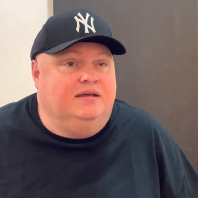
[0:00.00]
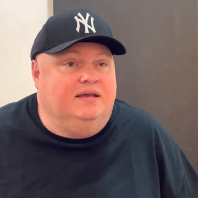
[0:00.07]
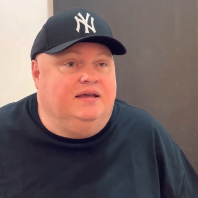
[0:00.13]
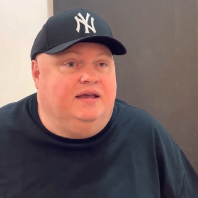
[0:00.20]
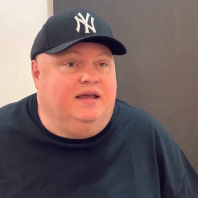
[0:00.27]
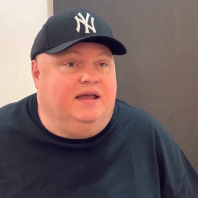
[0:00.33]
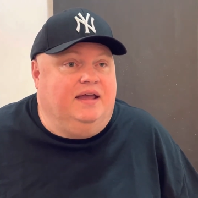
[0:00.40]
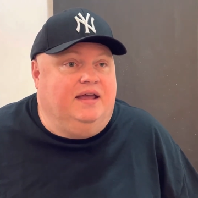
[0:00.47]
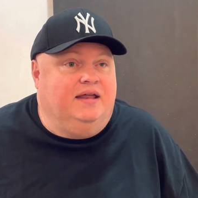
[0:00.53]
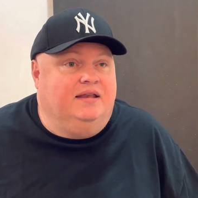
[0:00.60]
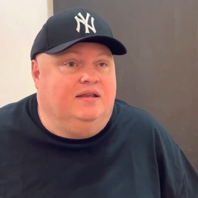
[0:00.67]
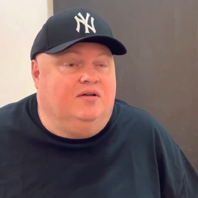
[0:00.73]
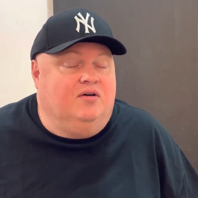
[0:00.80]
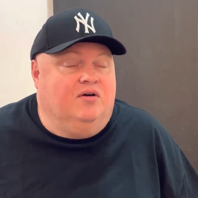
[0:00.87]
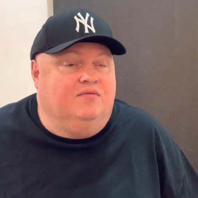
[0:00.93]

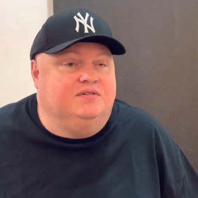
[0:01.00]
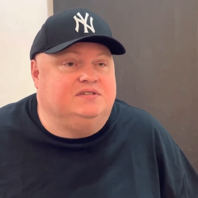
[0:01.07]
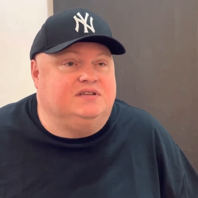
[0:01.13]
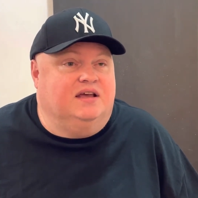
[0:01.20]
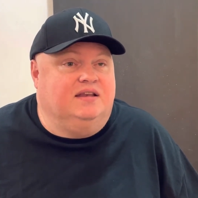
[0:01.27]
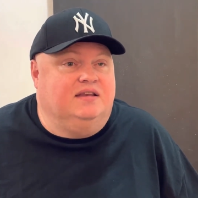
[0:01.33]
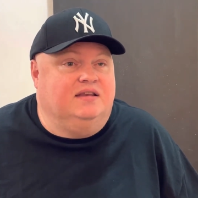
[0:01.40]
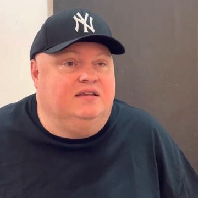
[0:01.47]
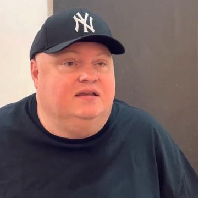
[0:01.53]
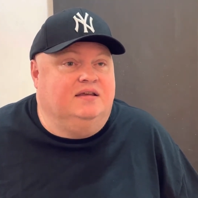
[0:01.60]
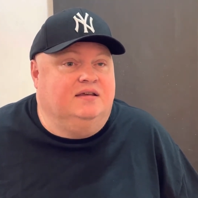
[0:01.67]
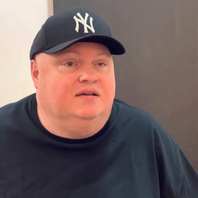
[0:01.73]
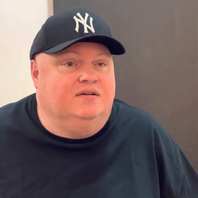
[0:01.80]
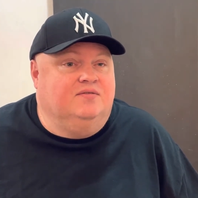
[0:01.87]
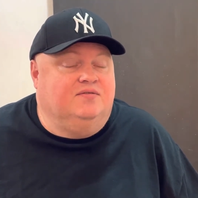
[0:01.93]
and all of a sudden,
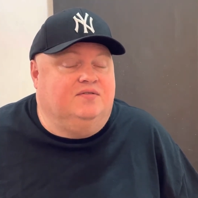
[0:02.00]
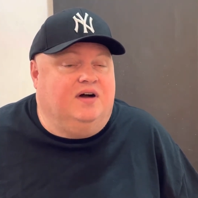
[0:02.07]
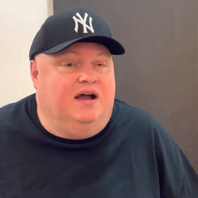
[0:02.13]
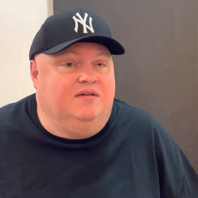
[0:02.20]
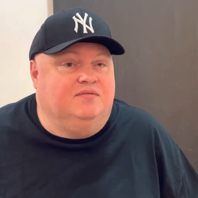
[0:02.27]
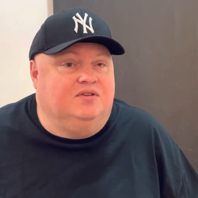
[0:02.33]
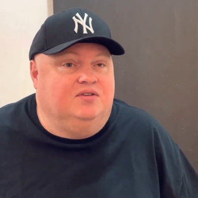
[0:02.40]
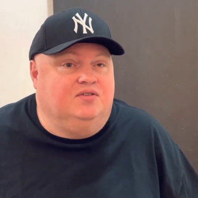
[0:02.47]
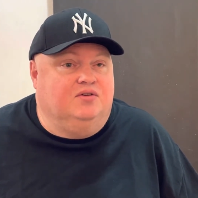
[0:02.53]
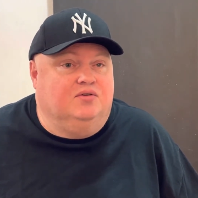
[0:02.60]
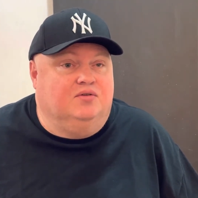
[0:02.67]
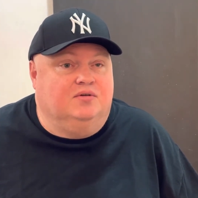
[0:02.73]
5-2.